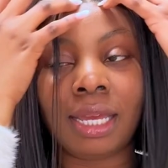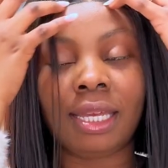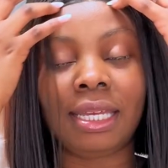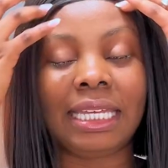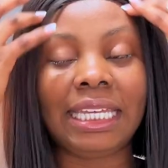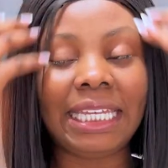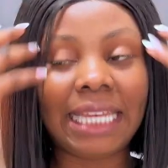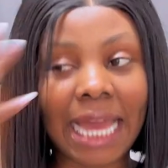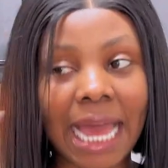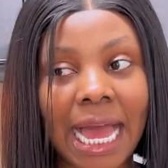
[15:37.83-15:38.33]

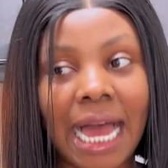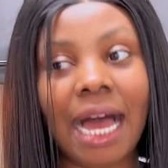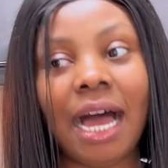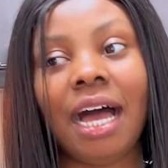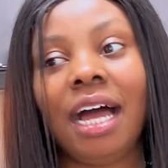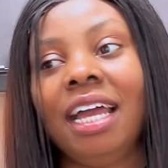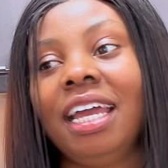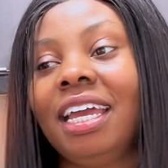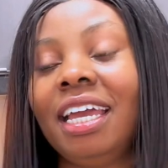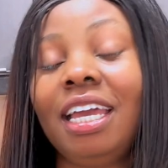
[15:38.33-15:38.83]
Yeah,
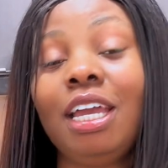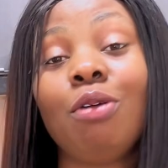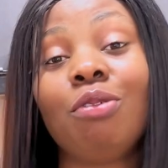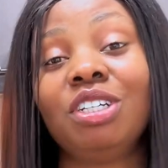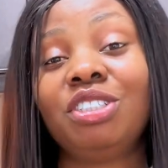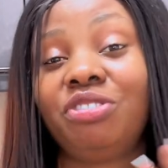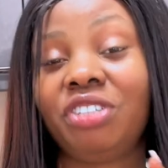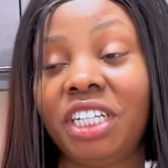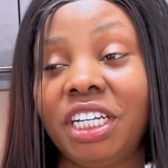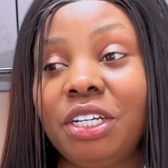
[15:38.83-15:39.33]
it was
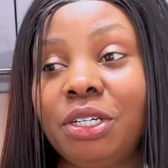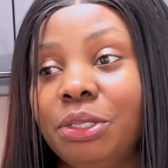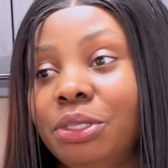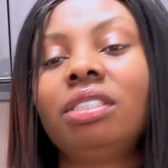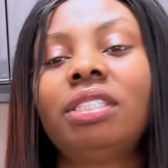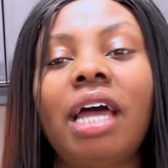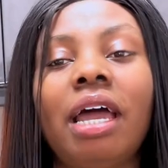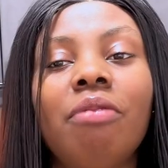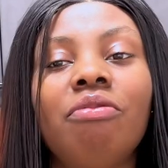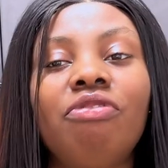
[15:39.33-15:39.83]
really good.
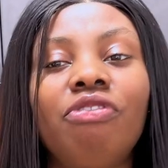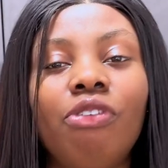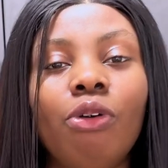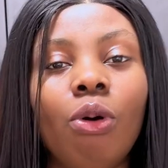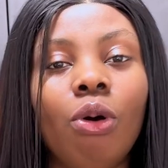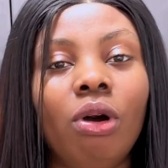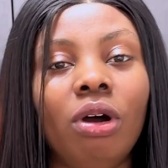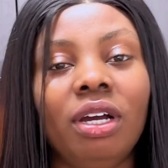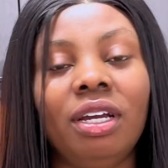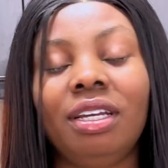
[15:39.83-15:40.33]
Time
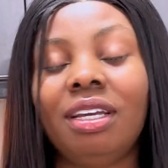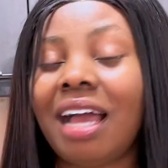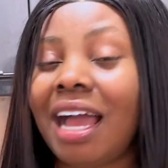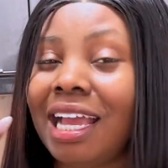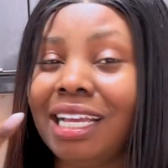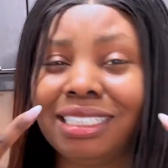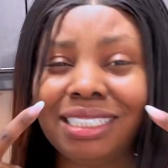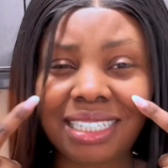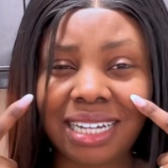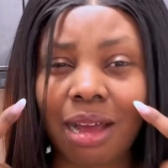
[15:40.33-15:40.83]
for, are
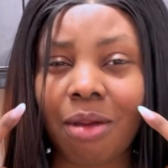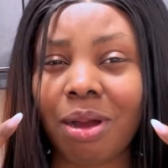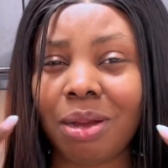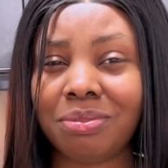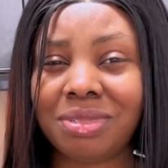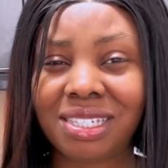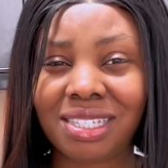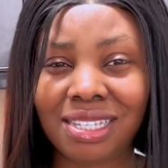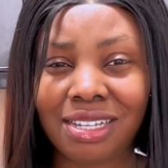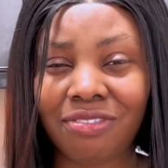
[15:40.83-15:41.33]
you seeing how I'm
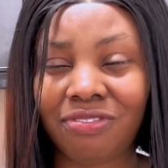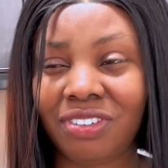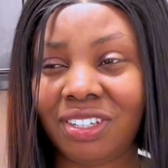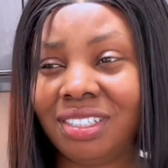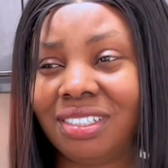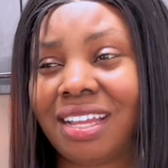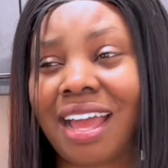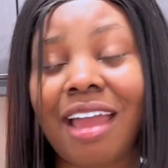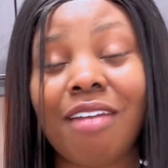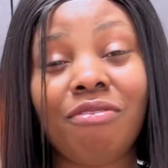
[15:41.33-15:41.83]

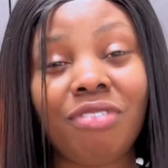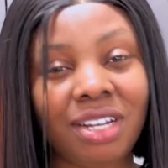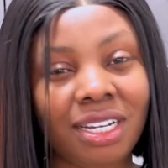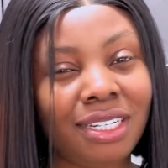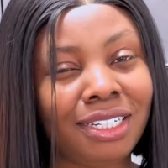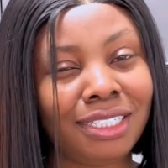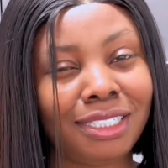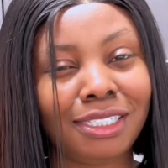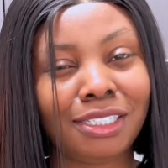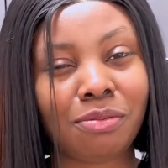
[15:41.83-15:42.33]
sniffing? I really
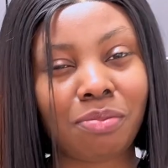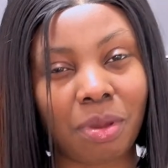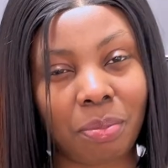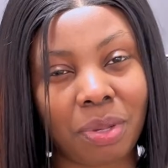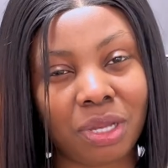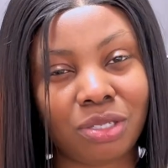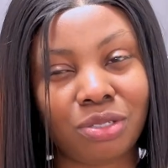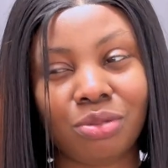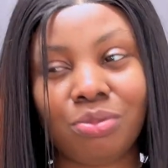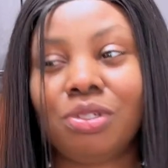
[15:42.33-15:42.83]
need this pepper
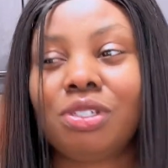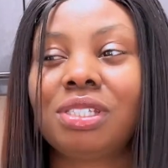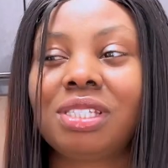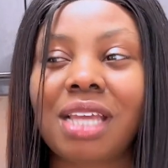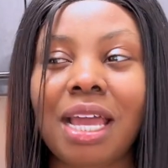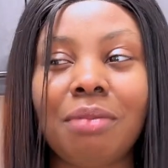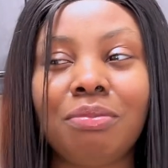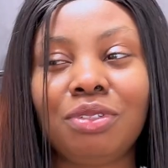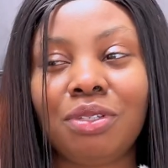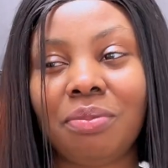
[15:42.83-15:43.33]
soup. So
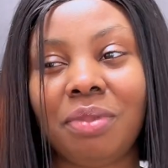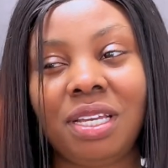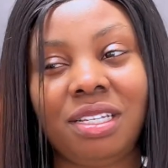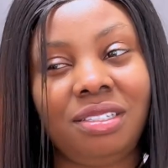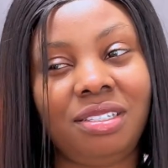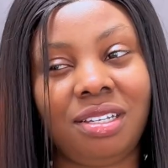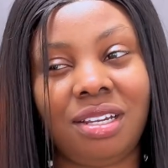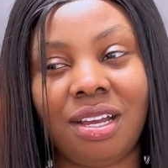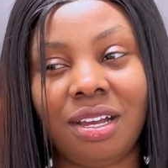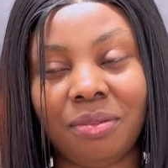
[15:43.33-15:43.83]
time to make
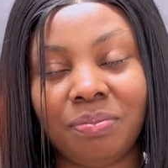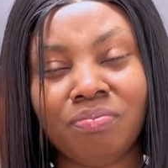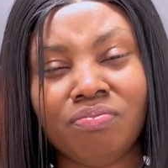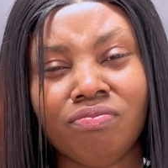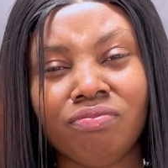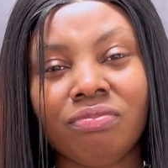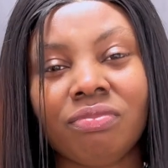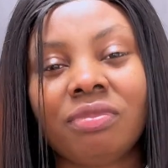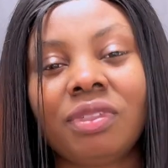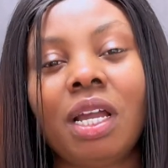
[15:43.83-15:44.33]
dinner.
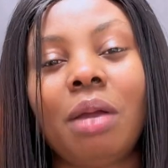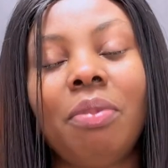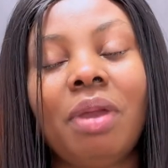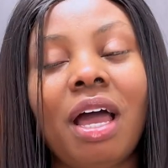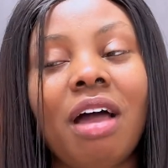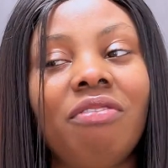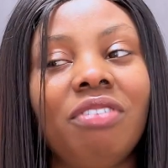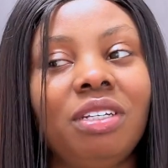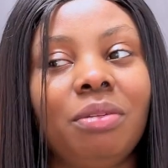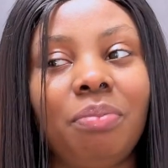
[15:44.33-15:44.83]
I'll be
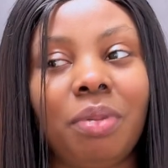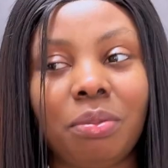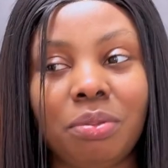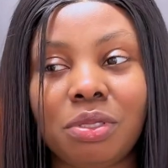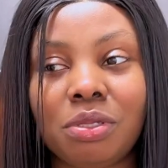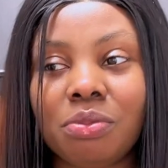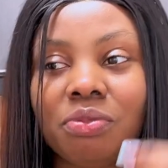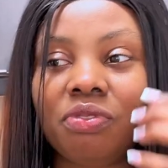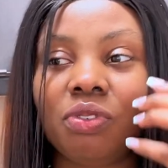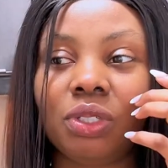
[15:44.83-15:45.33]
having the pepper
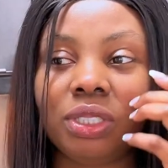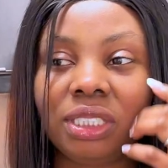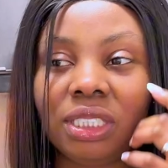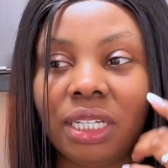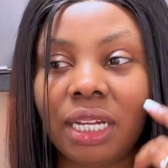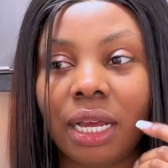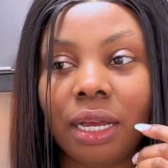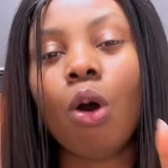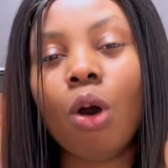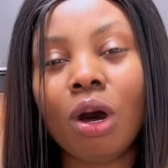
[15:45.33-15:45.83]
soup for
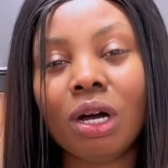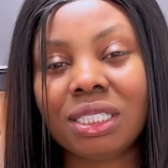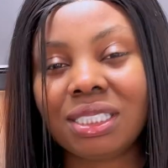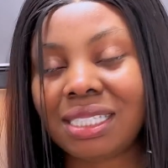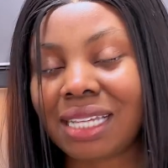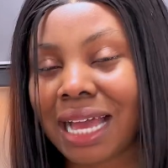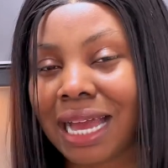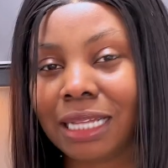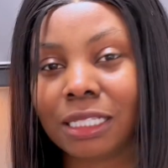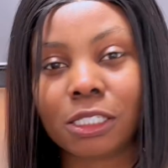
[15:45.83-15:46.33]
dinner.
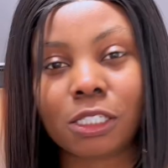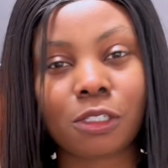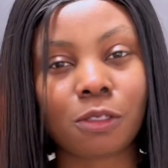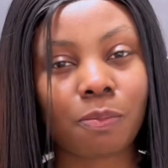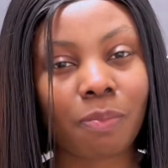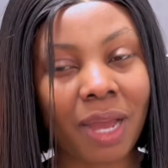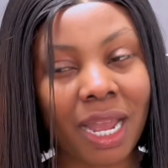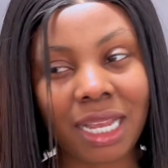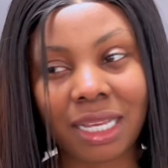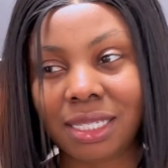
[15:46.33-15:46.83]
Hot and
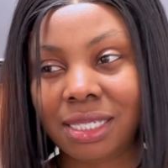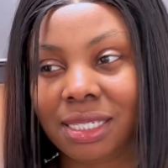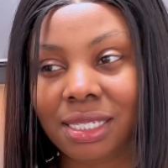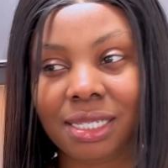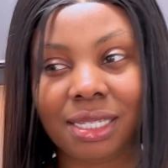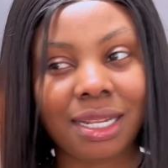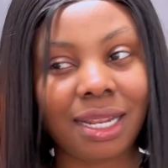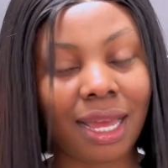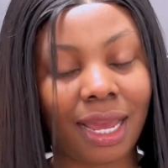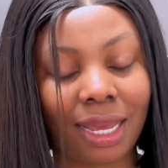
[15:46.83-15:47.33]

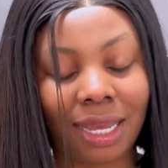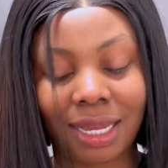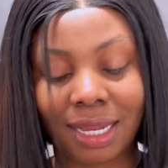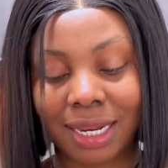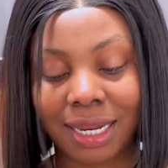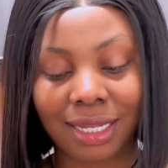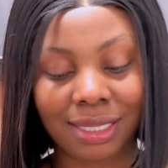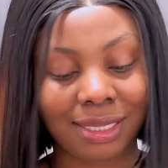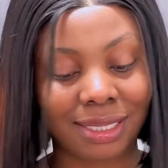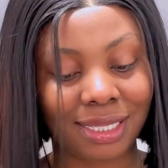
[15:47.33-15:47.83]
spicy. Like,
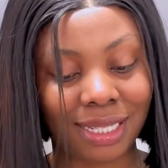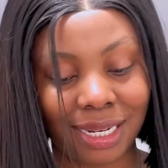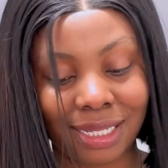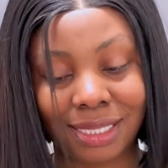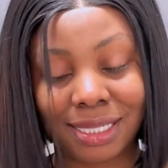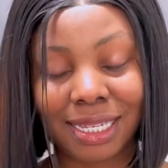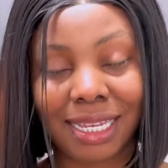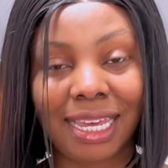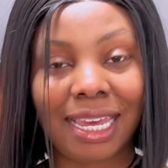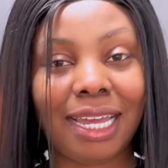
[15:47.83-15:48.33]
let's let's
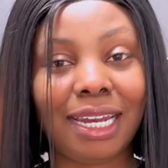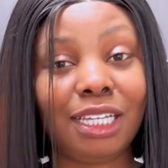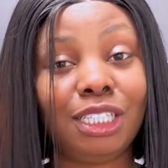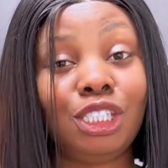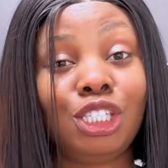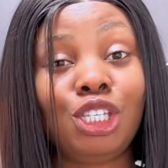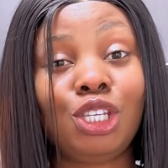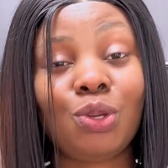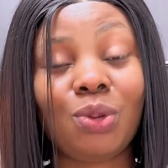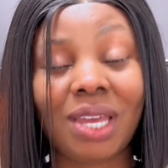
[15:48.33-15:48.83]
get
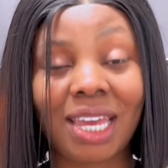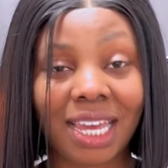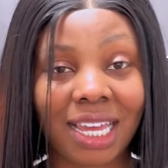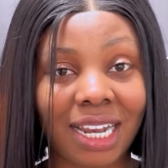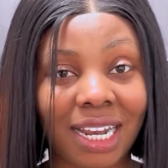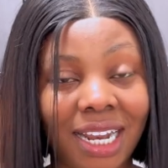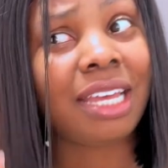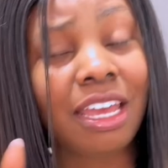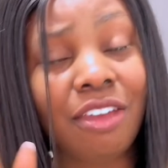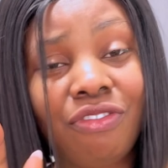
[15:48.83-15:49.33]
into
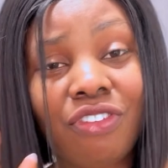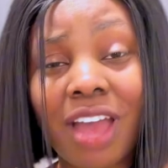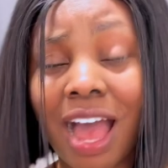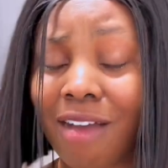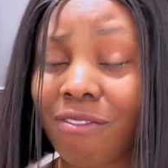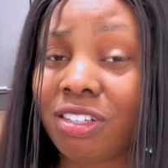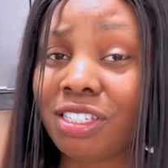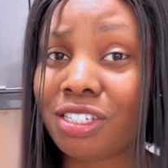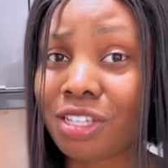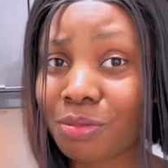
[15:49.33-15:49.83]
it. If you
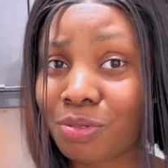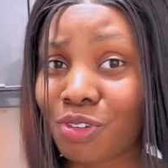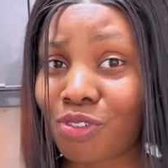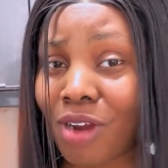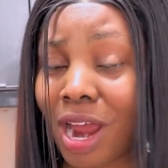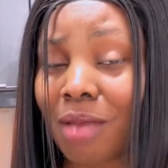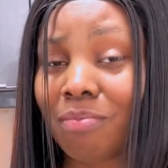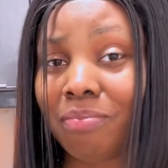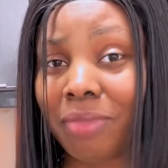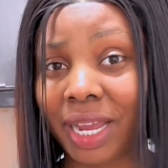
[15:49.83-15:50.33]
haven't
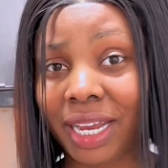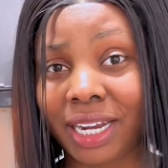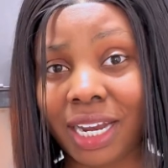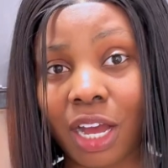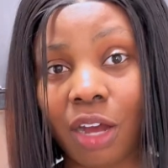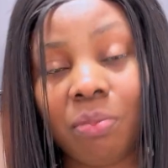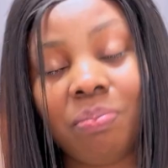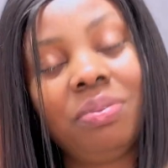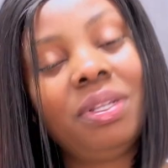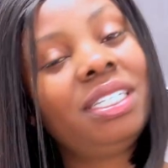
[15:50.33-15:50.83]
subscribed by now,
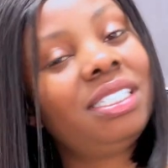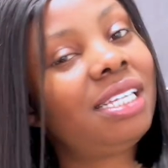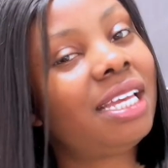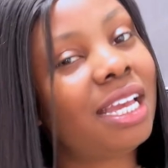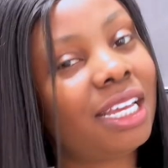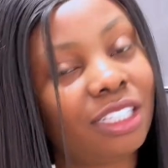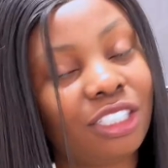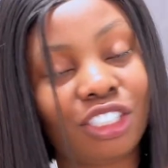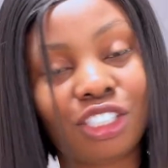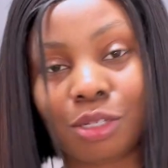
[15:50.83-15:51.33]
please
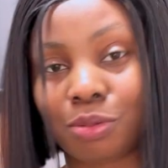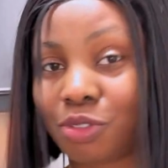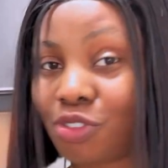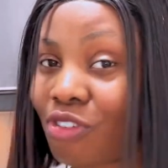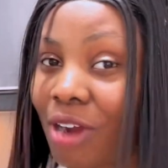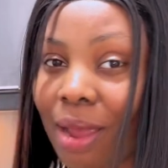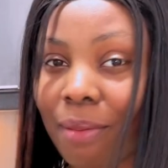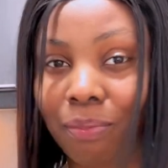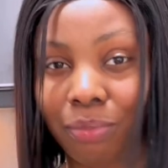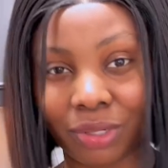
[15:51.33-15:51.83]
hit the
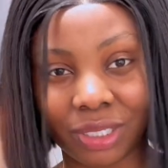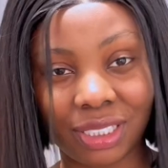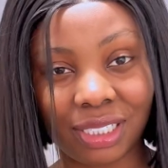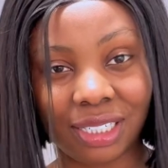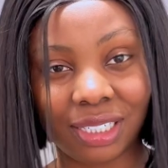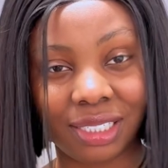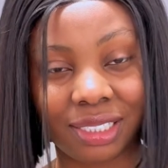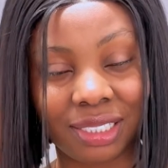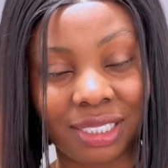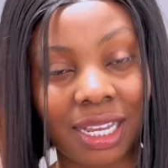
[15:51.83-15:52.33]
subscribe
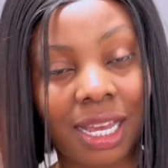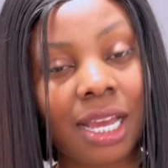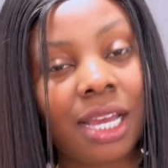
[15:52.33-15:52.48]
button.